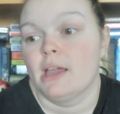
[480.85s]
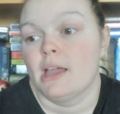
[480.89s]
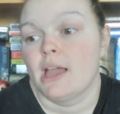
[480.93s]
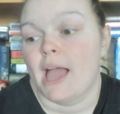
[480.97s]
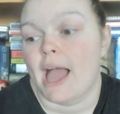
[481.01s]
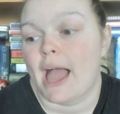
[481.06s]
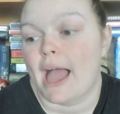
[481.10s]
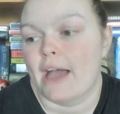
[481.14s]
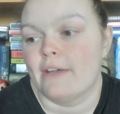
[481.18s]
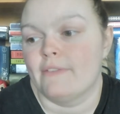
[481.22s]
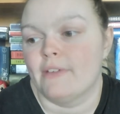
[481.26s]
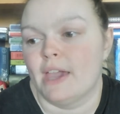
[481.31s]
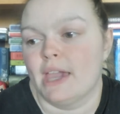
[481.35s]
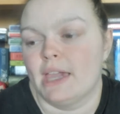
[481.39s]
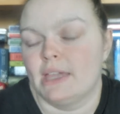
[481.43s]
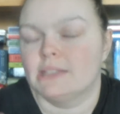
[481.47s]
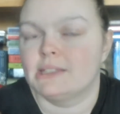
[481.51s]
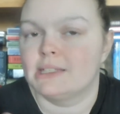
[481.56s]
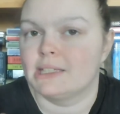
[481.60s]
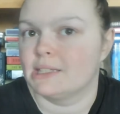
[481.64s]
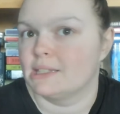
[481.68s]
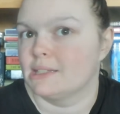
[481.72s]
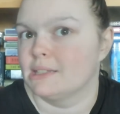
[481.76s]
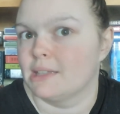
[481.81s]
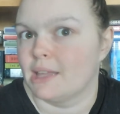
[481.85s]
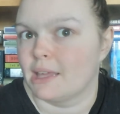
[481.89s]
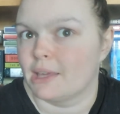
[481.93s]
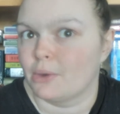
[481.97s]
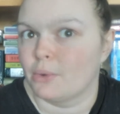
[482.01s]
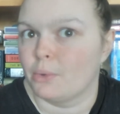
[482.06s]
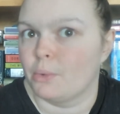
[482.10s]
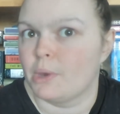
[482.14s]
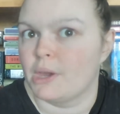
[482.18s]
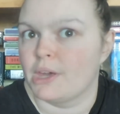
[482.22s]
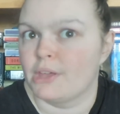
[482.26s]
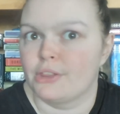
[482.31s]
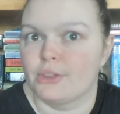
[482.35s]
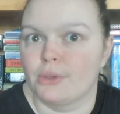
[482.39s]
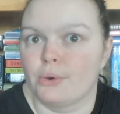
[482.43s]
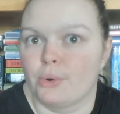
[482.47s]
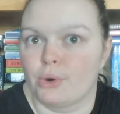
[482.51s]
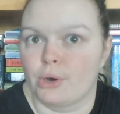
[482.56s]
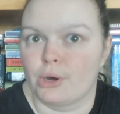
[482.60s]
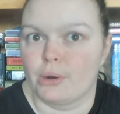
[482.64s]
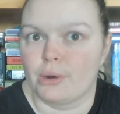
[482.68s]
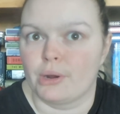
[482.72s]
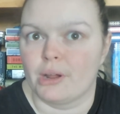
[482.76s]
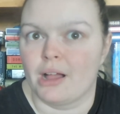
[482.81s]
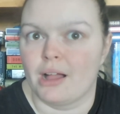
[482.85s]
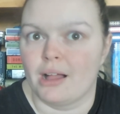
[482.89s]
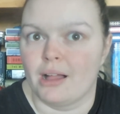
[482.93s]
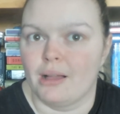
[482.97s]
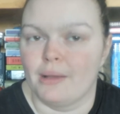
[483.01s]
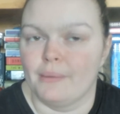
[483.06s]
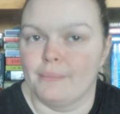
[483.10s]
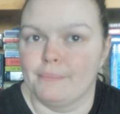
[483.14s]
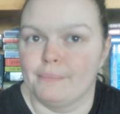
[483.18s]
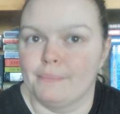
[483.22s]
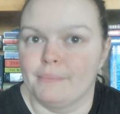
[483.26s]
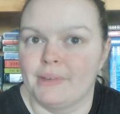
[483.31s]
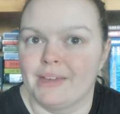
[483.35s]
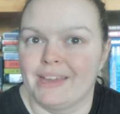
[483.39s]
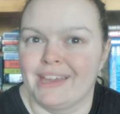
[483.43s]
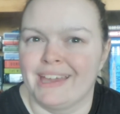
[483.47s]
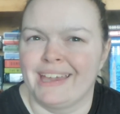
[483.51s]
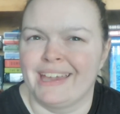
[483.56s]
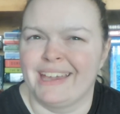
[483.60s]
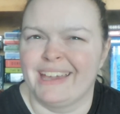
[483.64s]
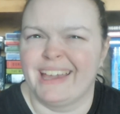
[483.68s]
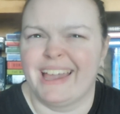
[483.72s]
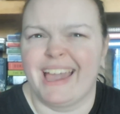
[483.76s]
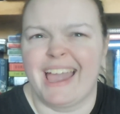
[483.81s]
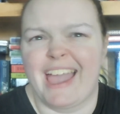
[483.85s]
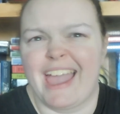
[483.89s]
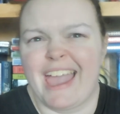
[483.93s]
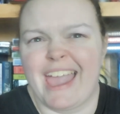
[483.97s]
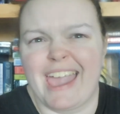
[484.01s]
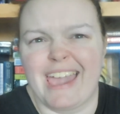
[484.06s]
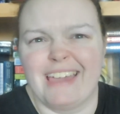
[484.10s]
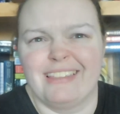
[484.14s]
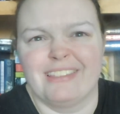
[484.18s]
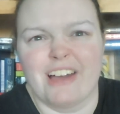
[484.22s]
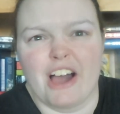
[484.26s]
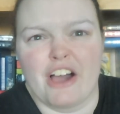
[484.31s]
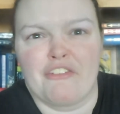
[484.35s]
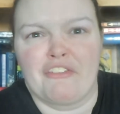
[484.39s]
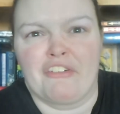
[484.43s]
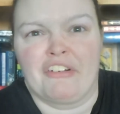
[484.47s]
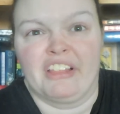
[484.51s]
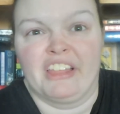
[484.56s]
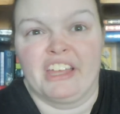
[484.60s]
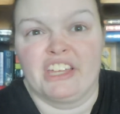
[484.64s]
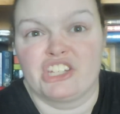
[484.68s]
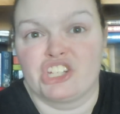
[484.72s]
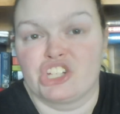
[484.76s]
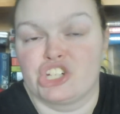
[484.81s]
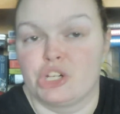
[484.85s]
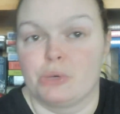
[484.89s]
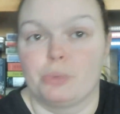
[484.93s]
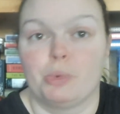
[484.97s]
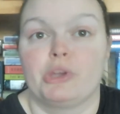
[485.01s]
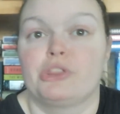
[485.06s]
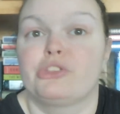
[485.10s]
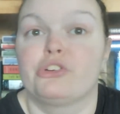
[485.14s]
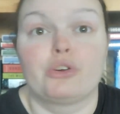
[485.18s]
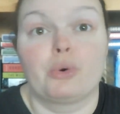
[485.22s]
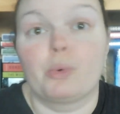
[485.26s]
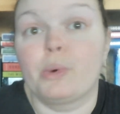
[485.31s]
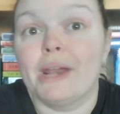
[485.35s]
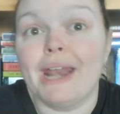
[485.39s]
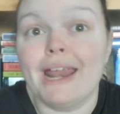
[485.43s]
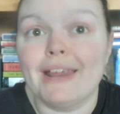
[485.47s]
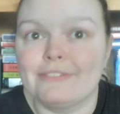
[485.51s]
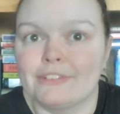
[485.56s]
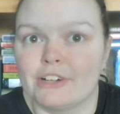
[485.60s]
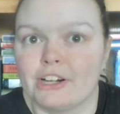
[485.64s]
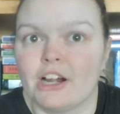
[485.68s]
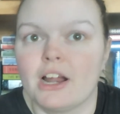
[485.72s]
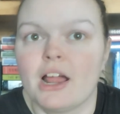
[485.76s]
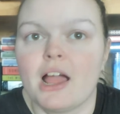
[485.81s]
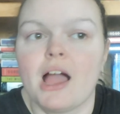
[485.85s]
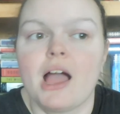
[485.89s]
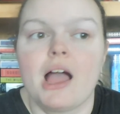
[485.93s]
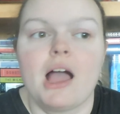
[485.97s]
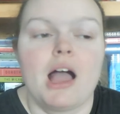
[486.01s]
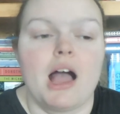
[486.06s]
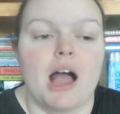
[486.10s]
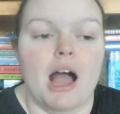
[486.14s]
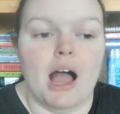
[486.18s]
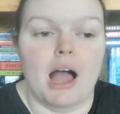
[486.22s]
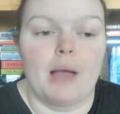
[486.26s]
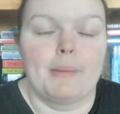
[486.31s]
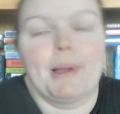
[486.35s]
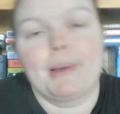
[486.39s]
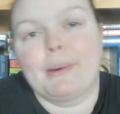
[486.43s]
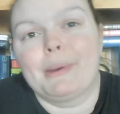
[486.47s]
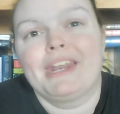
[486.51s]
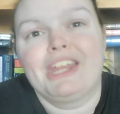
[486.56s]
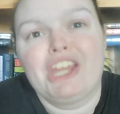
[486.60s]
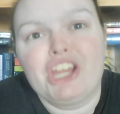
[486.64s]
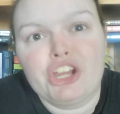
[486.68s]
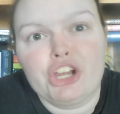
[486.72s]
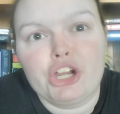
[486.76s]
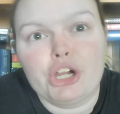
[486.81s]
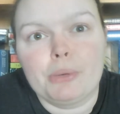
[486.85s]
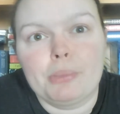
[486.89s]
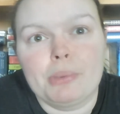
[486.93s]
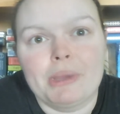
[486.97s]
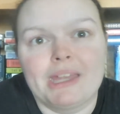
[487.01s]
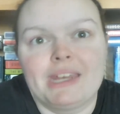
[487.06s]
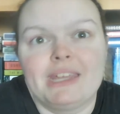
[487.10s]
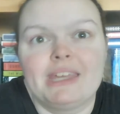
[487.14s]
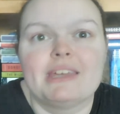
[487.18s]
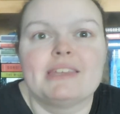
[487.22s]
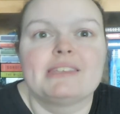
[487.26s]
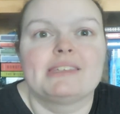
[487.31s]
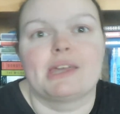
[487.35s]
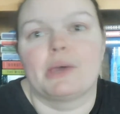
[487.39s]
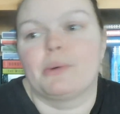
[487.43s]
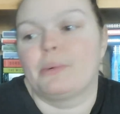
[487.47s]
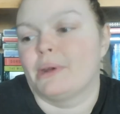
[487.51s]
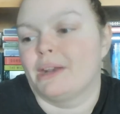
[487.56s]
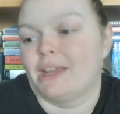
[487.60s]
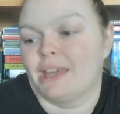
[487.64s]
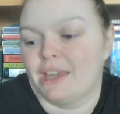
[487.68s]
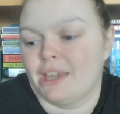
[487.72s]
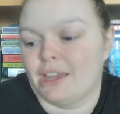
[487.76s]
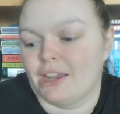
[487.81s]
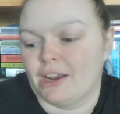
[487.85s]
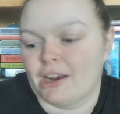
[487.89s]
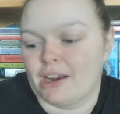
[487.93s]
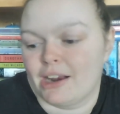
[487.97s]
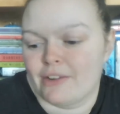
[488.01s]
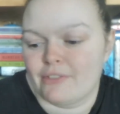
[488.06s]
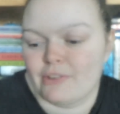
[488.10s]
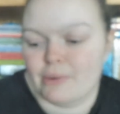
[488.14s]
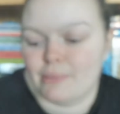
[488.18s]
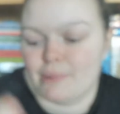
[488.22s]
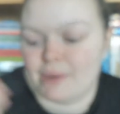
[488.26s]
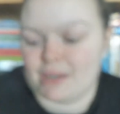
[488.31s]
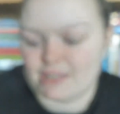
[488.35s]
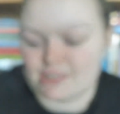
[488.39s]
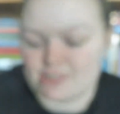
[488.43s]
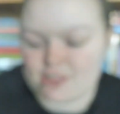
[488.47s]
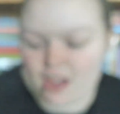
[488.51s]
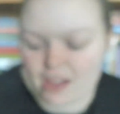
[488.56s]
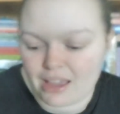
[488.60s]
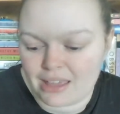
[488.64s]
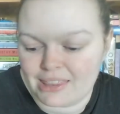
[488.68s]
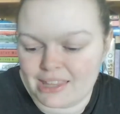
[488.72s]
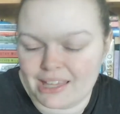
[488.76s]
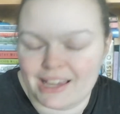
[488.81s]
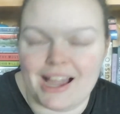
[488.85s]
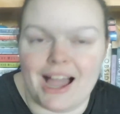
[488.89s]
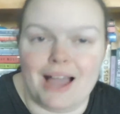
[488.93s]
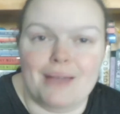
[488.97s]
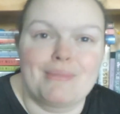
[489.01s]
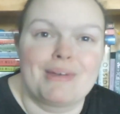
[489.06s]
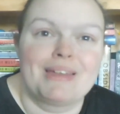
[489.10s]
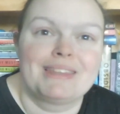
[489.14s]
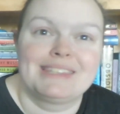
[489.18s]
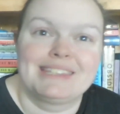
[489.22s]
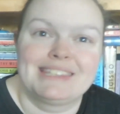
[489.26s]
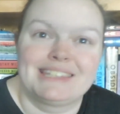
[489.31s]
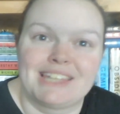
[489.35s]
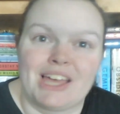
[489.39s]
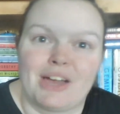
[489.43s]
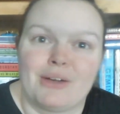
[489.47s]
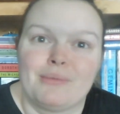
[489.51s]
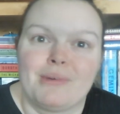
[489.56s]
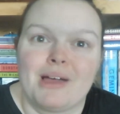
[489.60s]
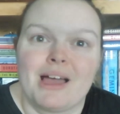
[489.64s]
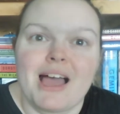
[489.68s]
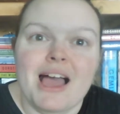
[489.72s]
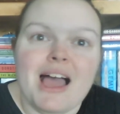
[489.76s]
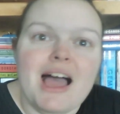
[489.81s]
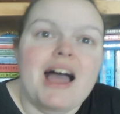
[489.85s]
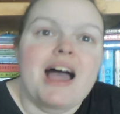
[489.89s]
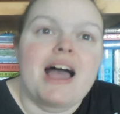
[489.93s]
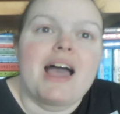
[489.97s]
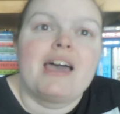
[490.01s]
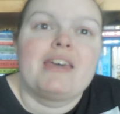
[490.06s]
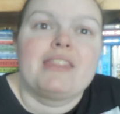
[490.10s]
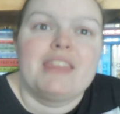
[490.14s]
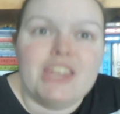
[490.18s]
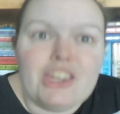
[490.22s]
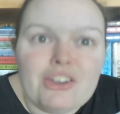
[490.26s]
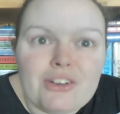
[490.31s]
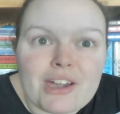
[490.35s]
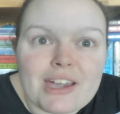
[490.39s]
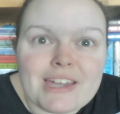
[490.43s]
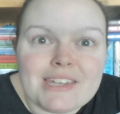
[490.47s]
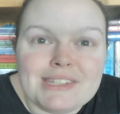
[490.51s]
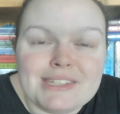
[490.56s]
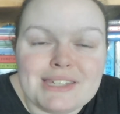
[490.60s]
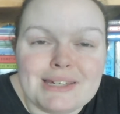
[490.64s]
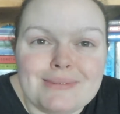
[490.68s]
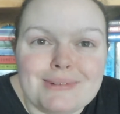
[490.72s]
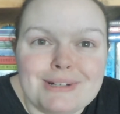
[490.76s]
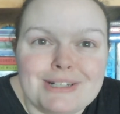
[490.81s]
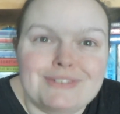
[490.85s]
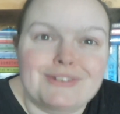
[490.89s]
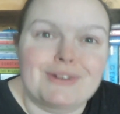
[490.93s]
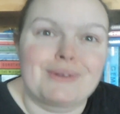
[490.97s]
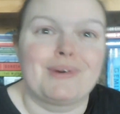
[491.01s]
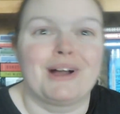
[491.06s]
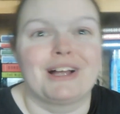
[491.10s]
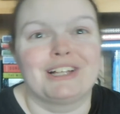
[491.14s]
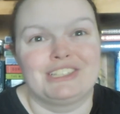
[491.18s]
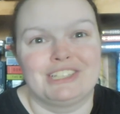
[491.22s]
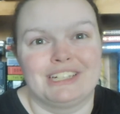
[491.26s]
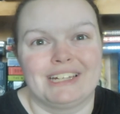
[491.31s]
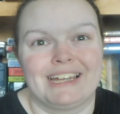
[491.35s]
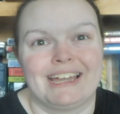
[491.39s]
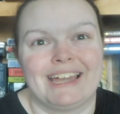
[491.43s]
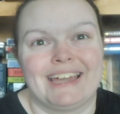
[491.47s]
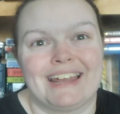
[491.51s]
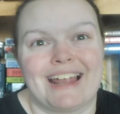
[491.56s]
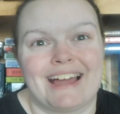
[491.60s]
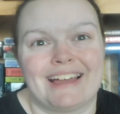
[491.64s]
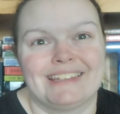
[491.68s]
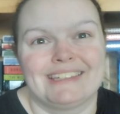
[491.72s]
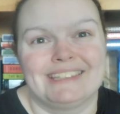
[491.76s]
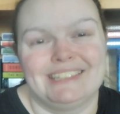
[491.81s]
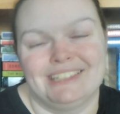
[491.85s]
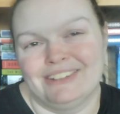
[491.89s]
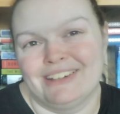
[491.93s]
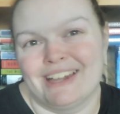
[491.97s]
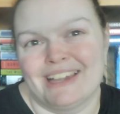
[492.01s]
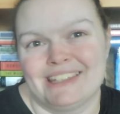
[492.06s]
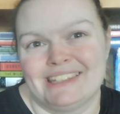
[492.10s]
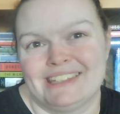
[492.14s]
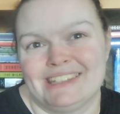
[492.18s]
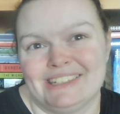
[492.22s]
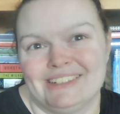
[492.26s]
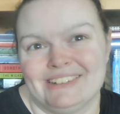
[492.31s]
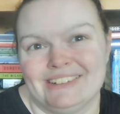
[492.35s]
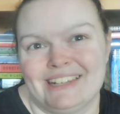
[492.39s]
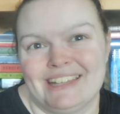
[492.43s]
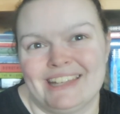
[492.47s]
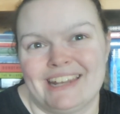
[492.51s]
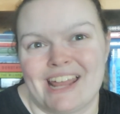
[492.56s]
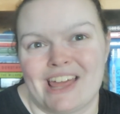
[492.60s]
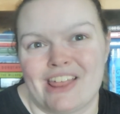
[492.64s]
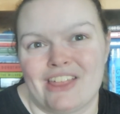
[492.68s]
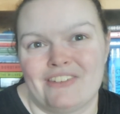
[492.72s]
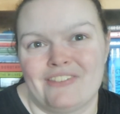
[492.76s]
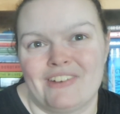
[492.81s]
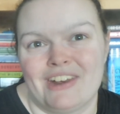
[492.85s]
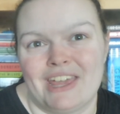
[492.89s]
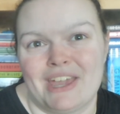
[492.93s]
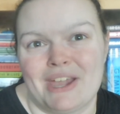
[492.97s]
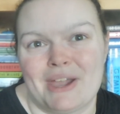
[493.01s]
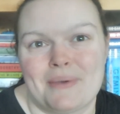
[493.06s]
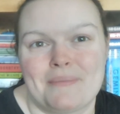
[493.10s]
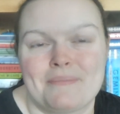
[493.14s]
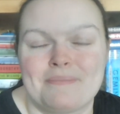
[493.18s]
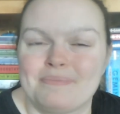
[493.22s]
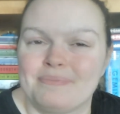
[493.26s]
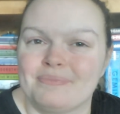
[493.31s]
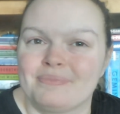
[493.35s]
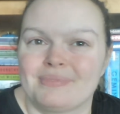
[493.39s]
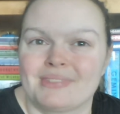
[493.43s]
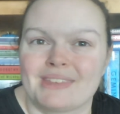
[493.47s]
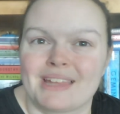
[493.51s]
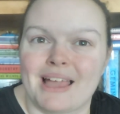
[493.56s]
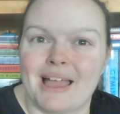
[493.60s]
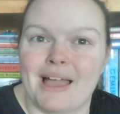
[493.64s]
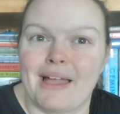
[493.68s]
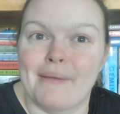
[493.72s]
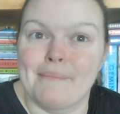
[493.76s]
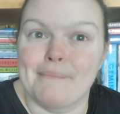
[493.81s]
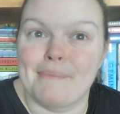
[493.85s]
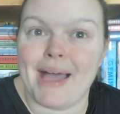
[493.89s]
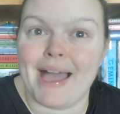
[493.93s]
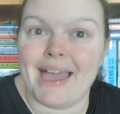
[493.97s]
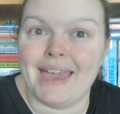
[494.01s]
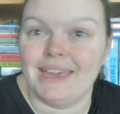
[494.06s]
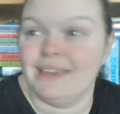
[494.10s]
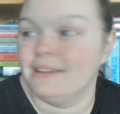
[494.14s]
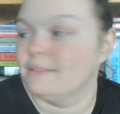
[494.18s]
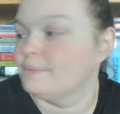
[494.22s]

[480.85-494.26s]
have a dislike with or um, a hate-love relationship with or whatever. Um, I want to hear your opinions. I want to hear everybody talk in the comments. So. Thank you guys so much for watching, and I'll see you guys soon in another video. Bye!